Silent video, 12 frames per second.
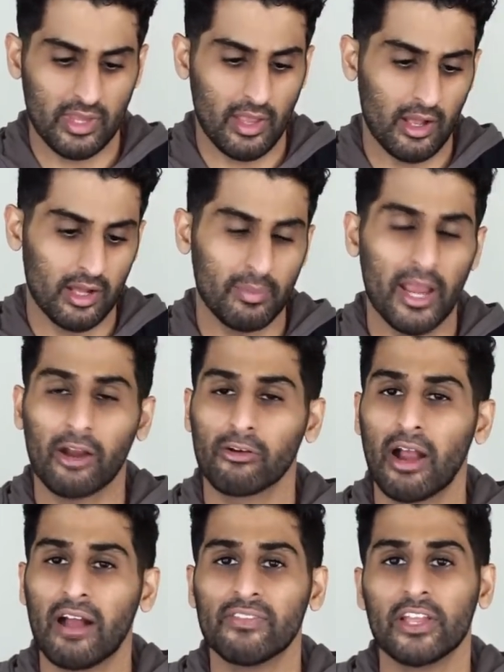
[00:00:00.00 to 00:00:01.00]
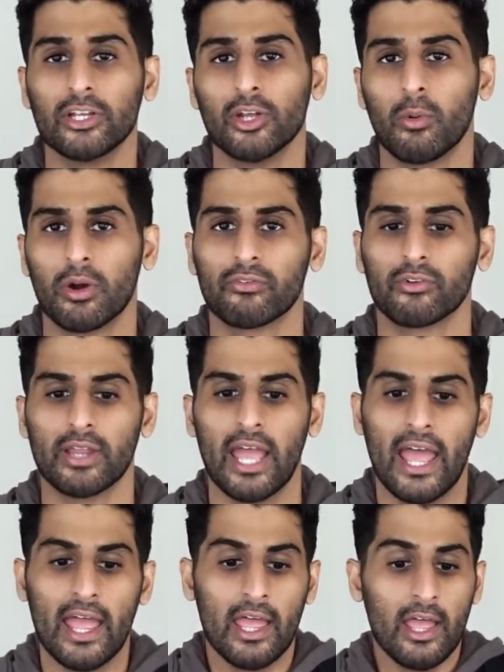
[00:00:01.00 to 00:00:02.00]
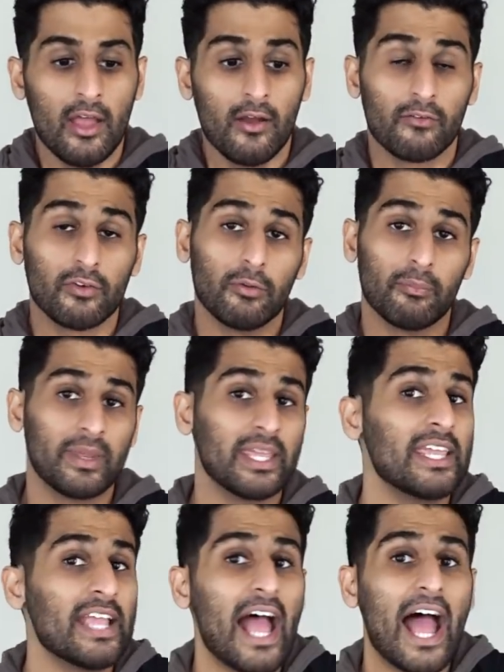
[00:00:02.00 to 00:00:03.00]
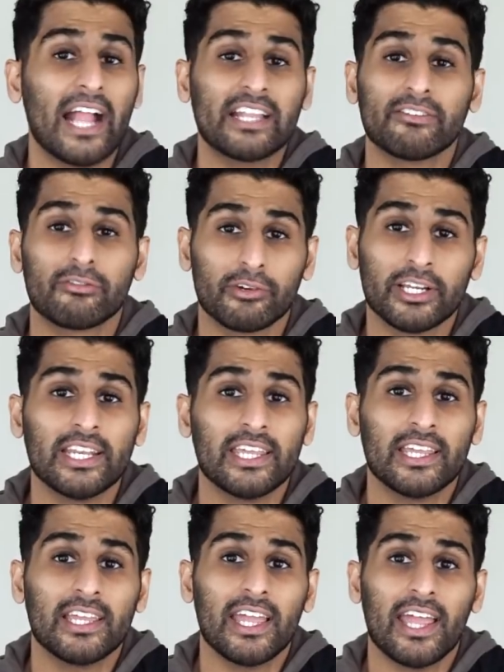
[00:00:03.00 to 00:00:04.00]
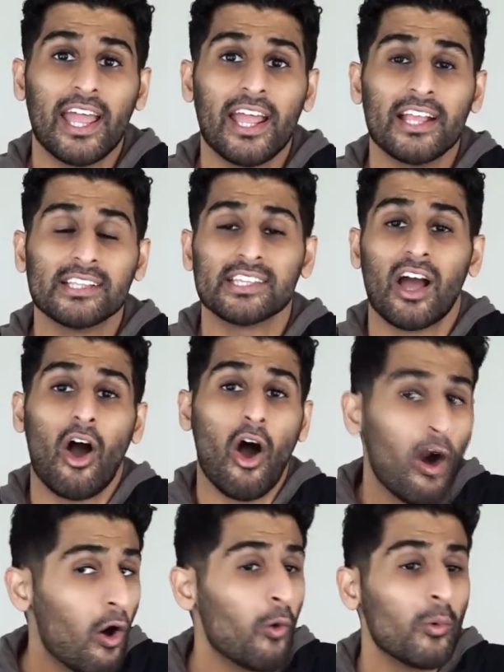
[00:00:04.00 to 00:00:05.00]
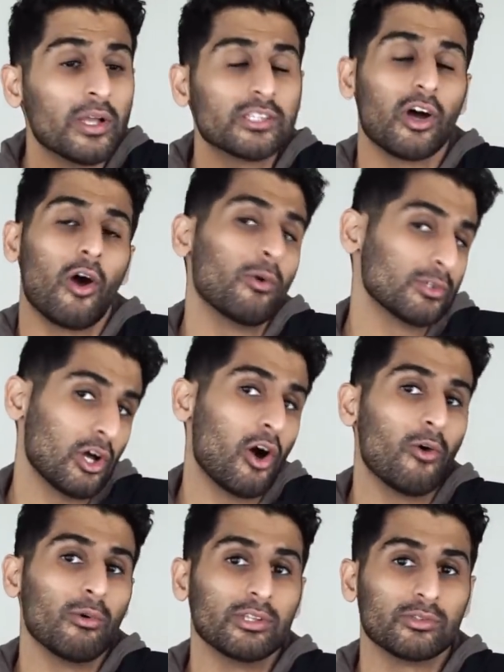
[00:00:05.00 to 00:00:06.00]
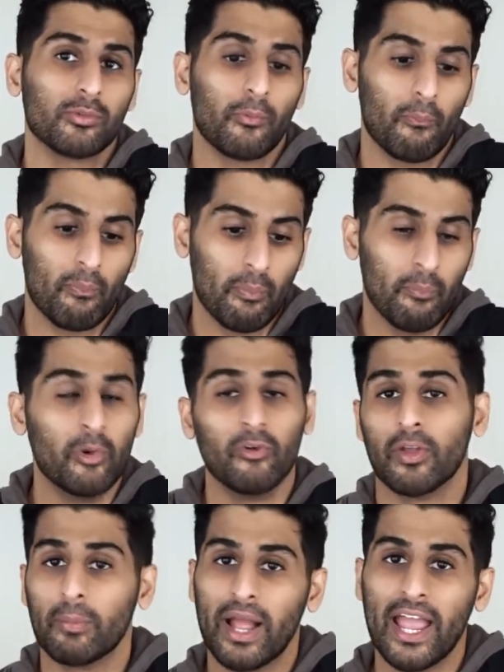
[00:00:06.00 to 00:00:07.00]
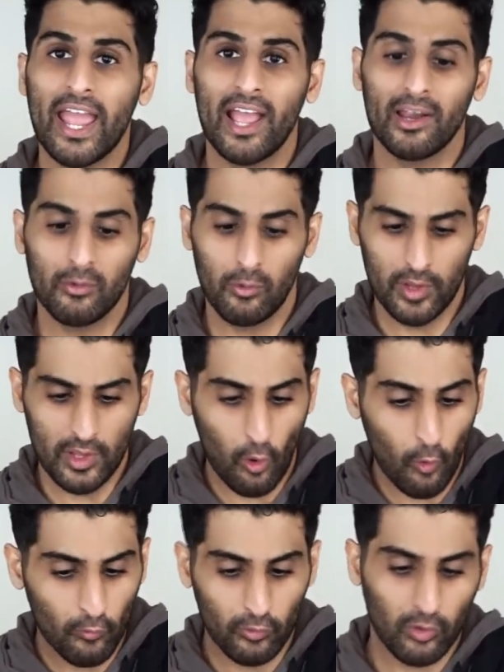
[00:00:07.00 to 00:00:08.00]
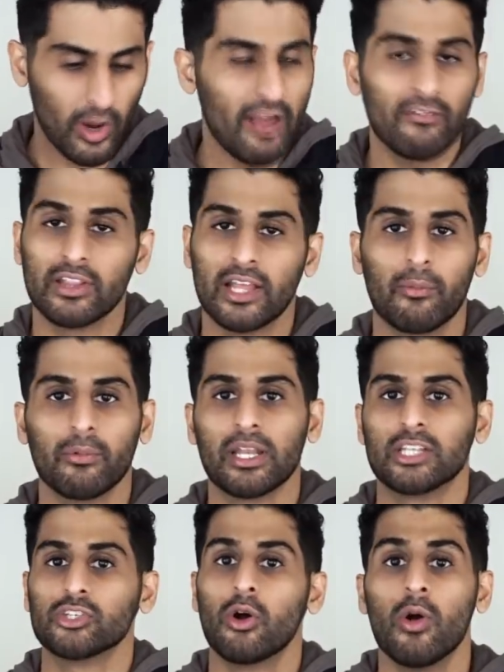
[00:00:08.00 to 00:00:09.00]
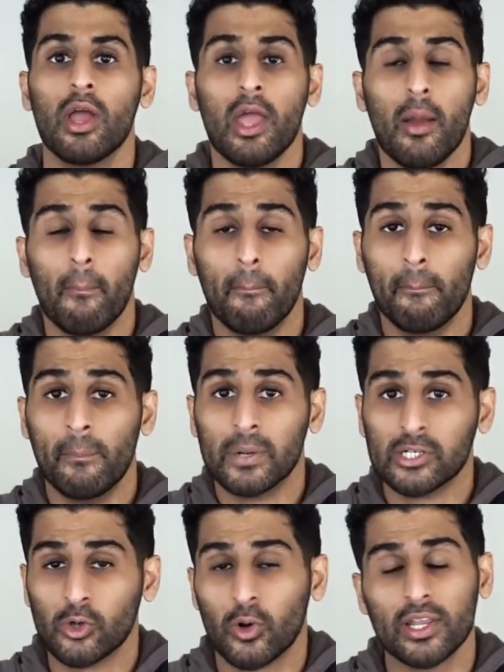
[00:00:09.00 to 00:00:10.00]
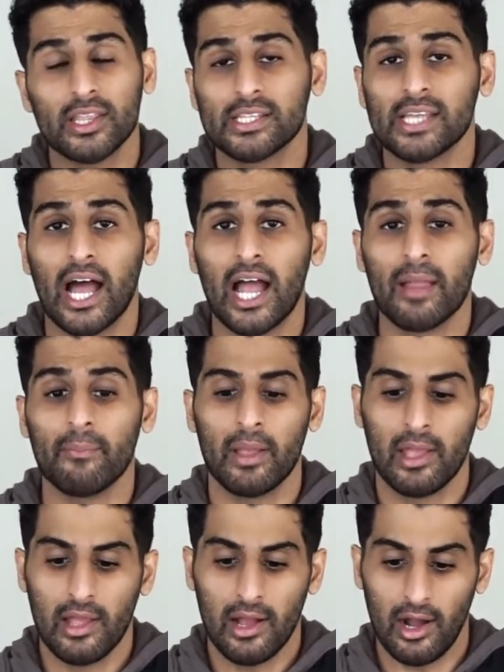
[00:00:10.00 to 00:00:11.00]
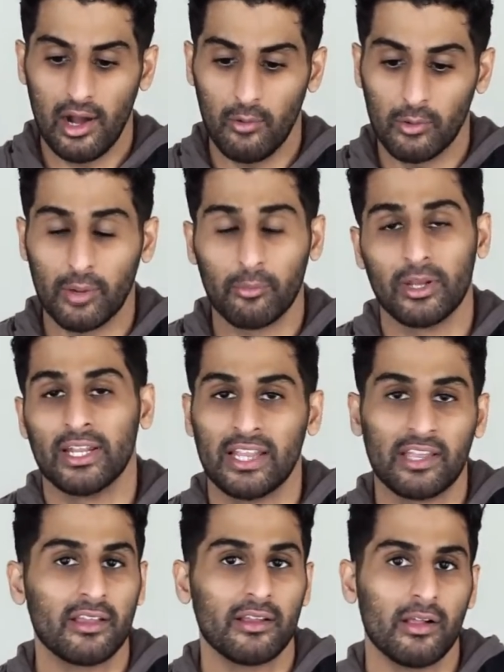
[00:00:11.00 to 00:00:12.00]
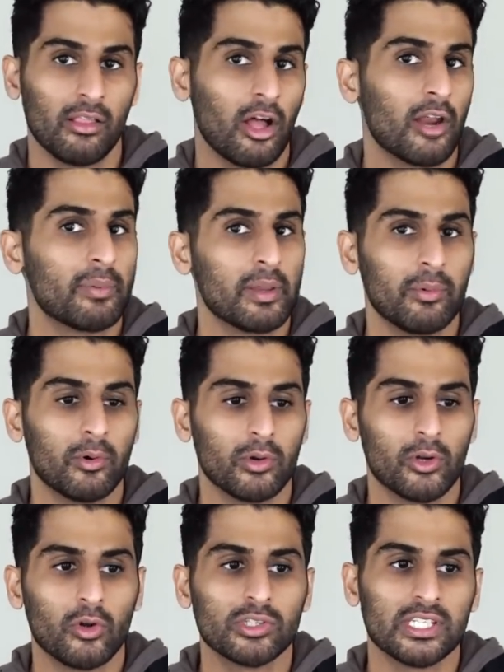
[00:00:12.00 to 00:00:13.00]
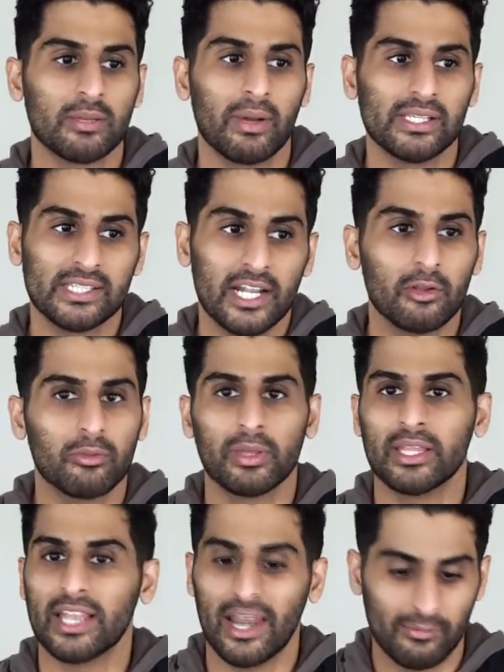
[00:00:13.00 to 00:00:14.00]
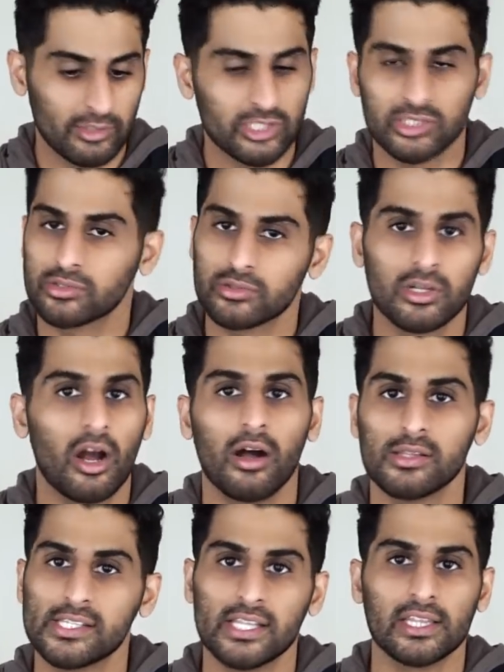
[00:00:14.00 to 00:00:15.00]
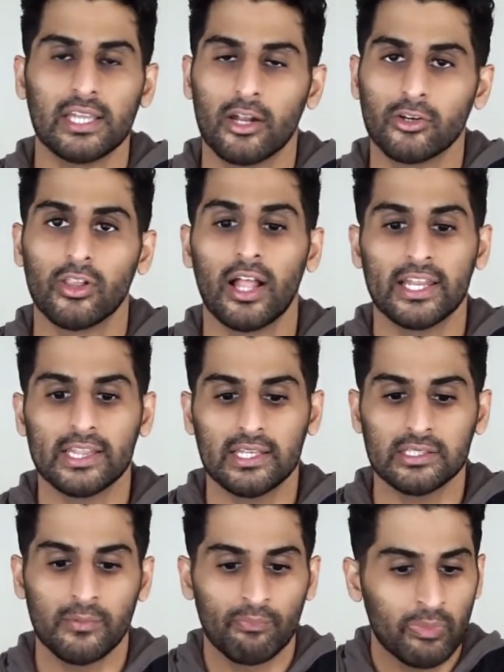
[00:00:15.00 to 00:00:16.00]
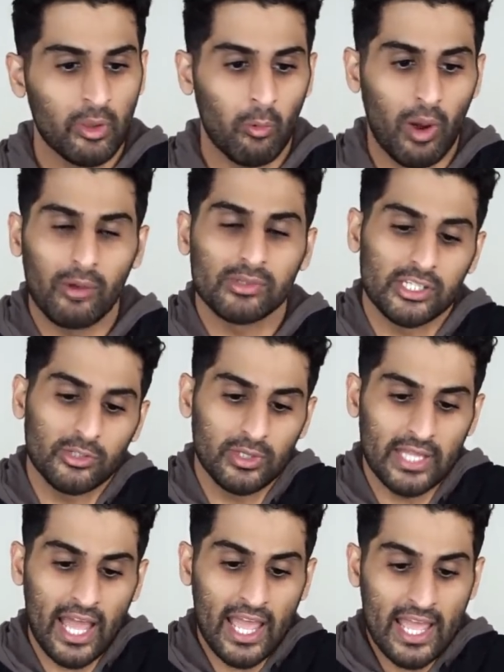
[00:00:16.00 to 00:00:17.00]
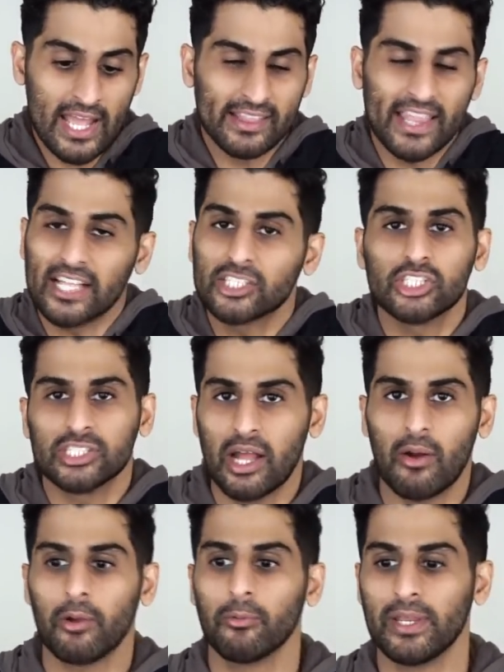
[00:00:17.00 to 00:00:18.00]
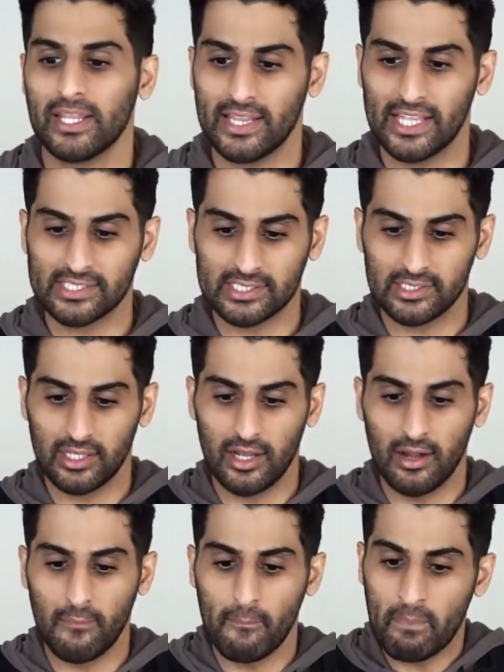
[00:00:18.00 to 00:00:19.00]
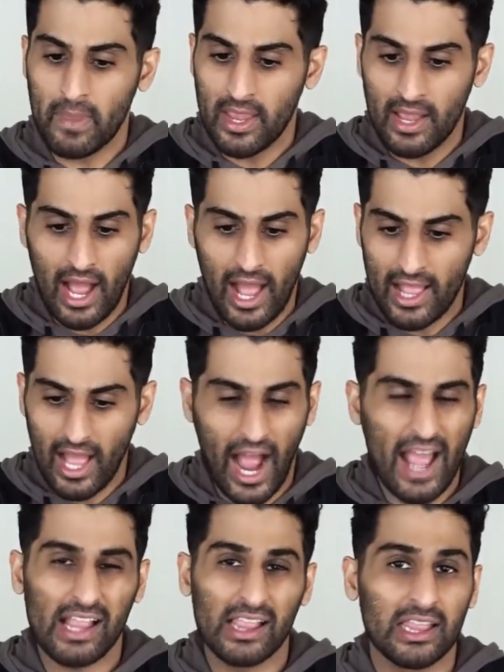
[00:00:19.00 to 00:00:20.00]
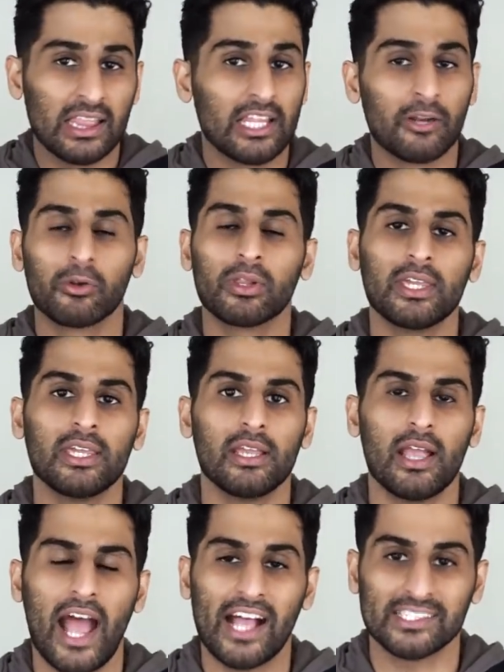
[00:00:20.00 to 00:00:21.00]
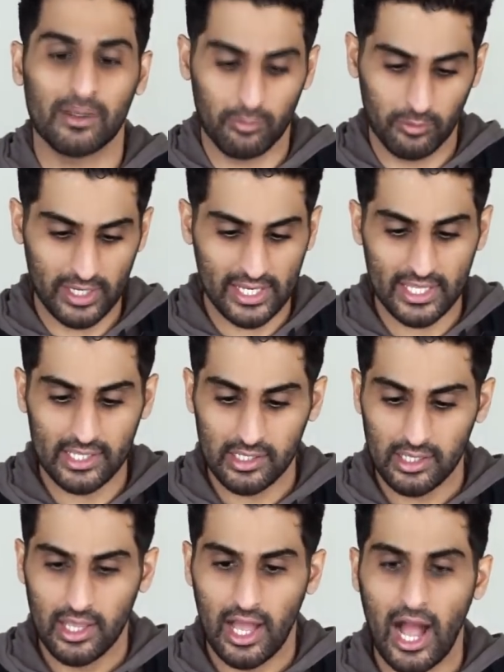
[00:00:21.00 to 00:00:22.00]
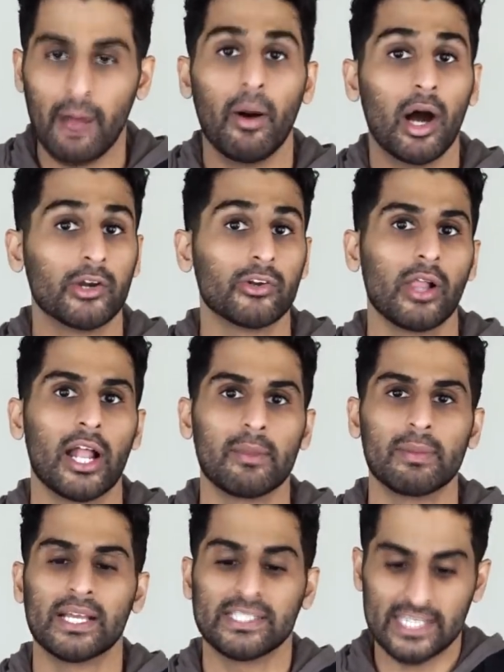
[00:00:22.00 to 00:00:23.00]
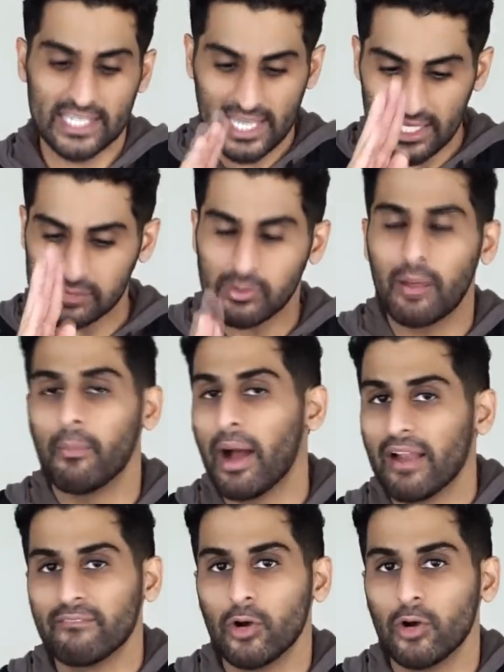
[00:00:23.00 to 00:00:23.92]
uh, paragraph that you don't want to forget. For me, active reading is always, always, always moving my hand over everything I'm reading. So majority of the time uh, when I'm reading, like a lot of people are noticing in my study with me that I'm just constantly underlining things. Why was I doing that? That's just how I read. That's, um, I literally, as I'm reading, I'm underlining because it keeps my mind